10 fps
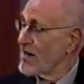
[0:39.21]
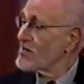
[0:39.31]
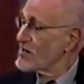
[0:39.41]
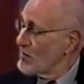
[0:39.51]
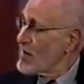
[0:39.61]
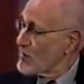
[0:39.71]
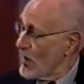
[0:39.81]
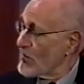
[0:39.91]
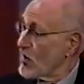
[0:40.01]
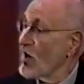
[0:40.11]
Now, some
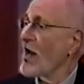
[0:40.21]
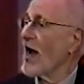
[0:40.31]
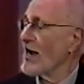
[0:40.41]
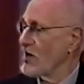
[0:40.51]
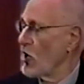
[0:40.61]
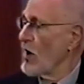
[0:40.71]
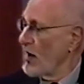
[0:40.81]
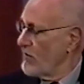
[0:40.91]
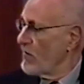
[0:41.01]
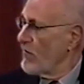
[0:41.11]
people out there I know
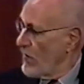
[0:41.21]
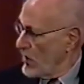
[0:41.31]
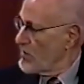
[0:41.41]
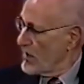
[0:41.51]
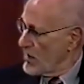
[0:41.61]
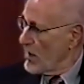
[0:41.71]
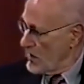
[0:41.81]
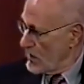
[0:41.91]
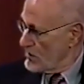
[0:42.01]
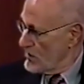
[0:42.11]
have very big
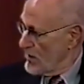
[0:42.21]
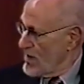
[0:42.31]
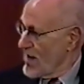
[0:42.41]
headaches,